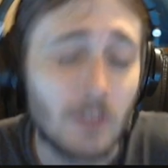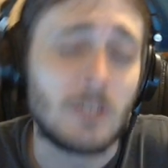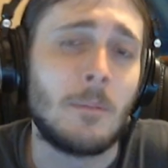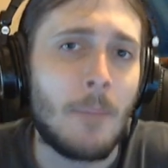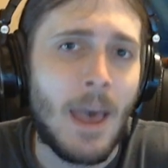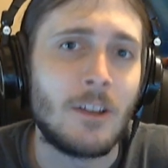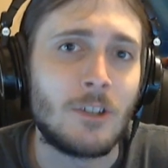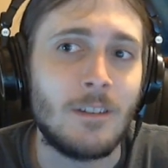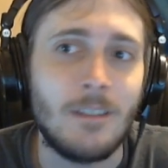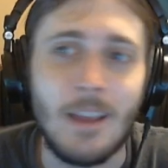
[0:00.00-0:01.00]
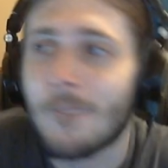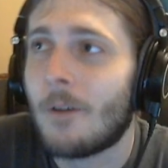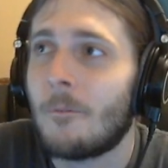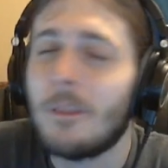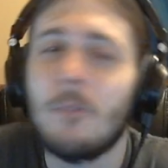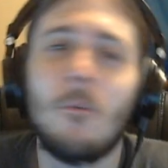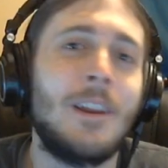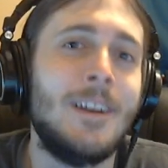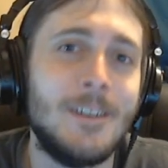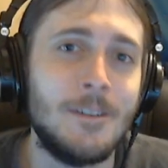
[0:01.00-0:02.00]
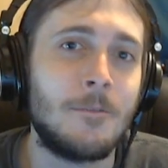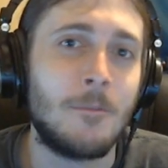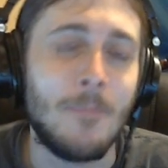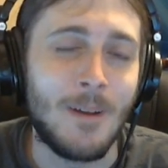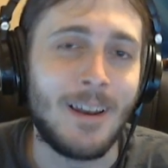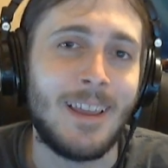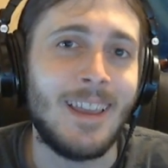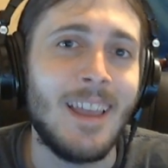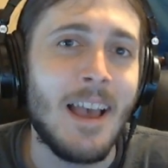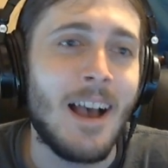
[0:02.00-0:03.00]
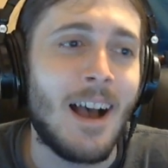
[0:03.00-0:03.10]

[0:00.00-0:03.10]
I lost all my passion, and if I really wanted to do it for money,